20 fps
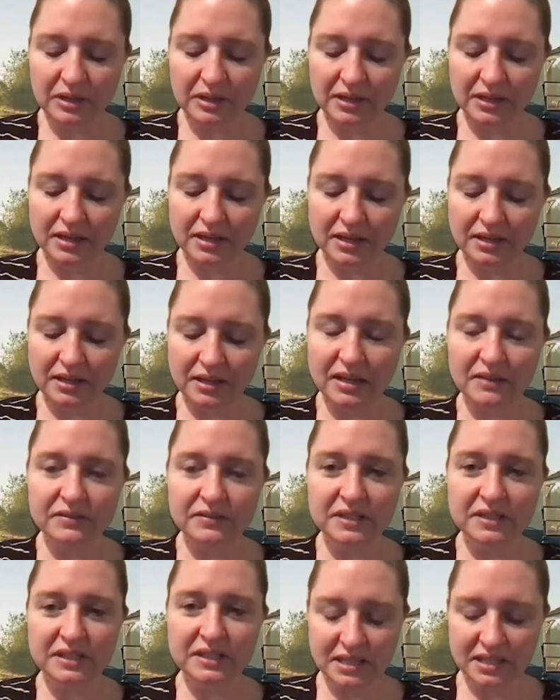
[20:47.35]
I I love
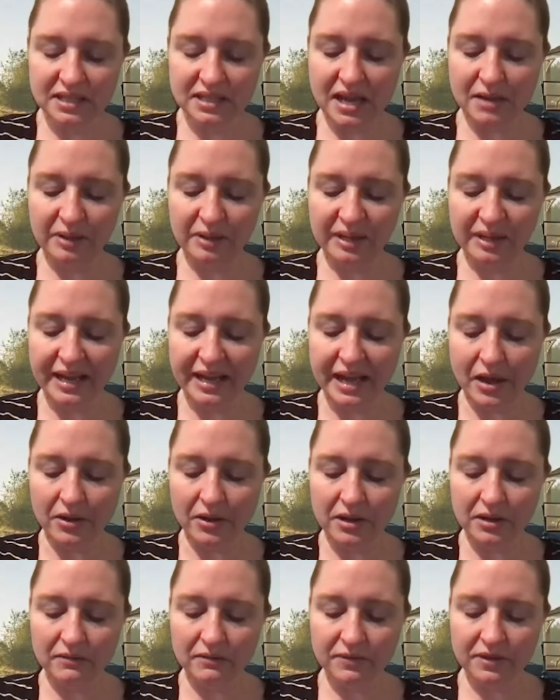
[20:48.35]
yeah. seeing that play
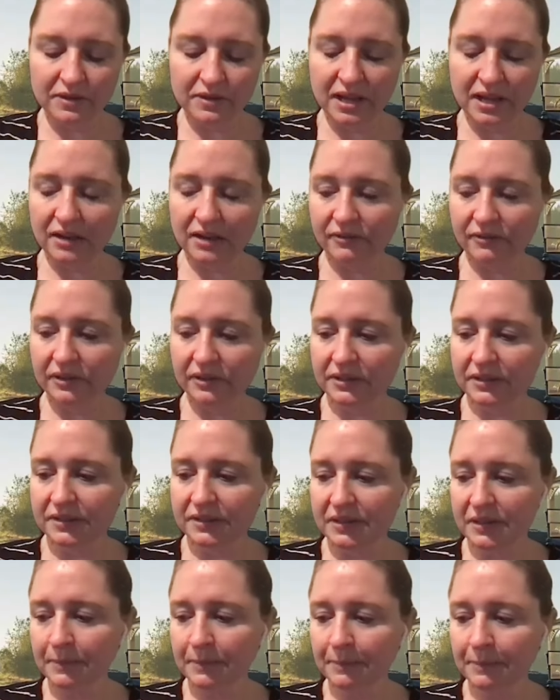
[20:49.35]
out here for the
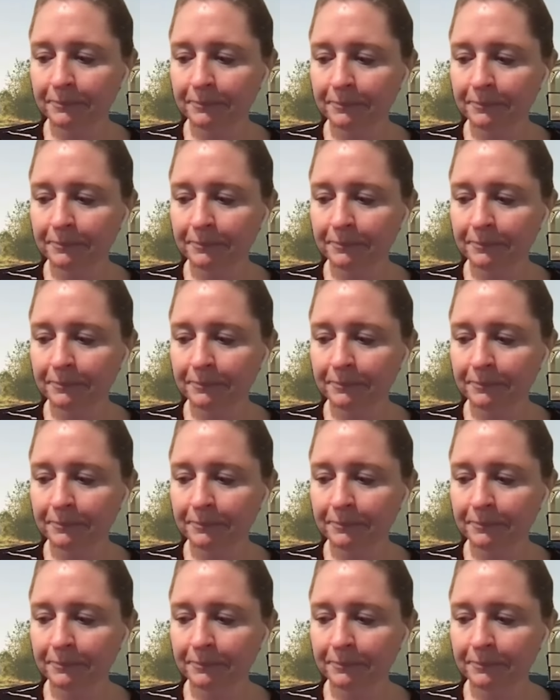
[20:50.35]
Canfields.